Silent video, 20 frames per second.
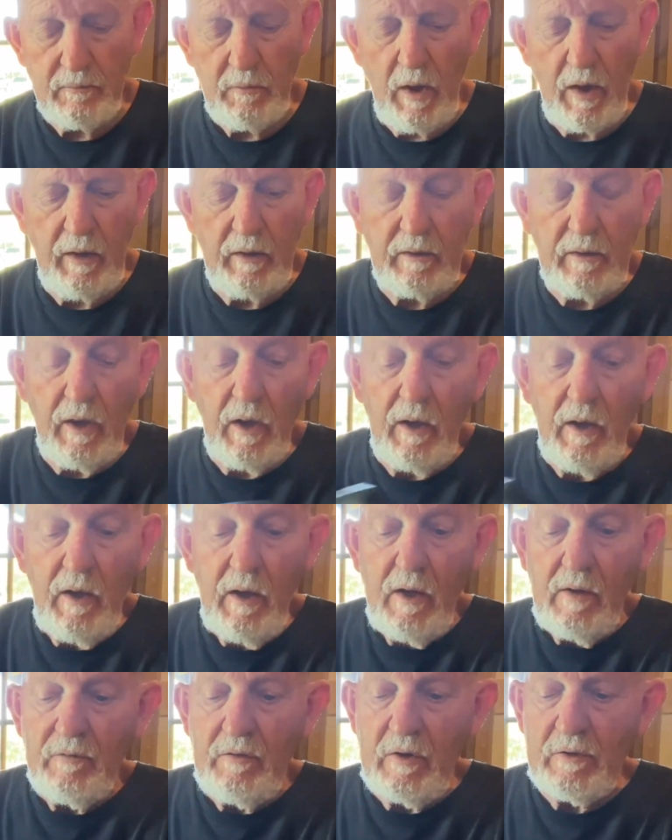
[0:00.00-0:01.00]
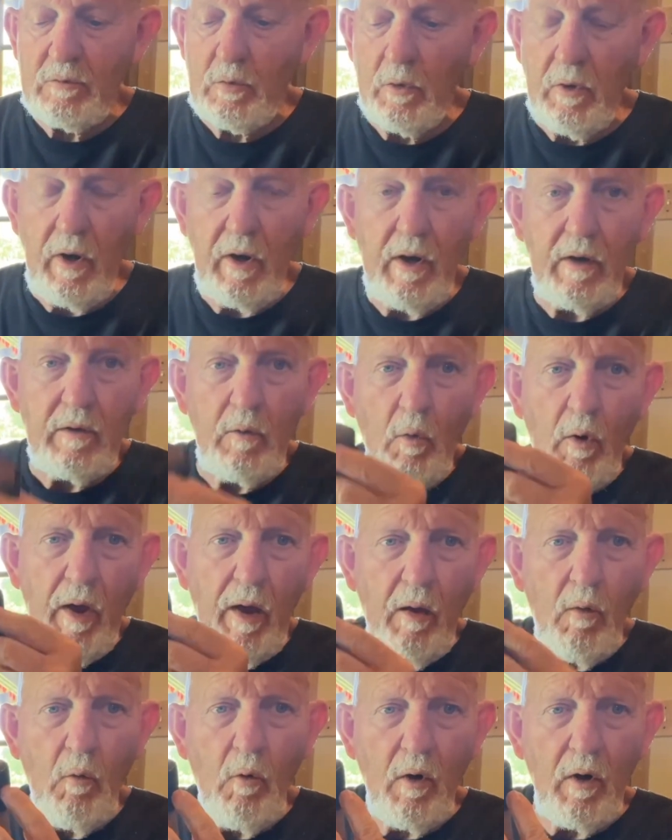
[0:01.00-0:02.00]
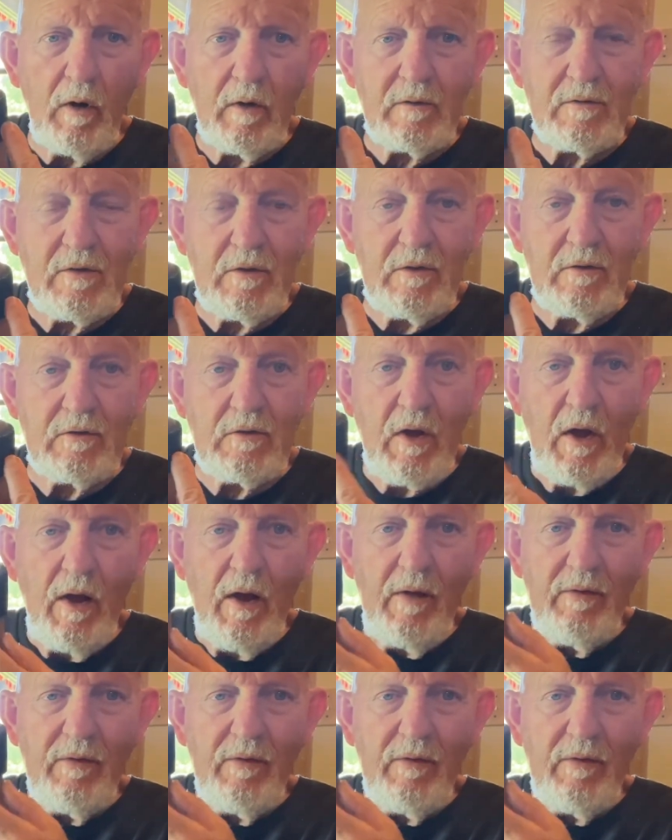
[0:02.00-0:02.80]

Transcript: And this one here, the way it works is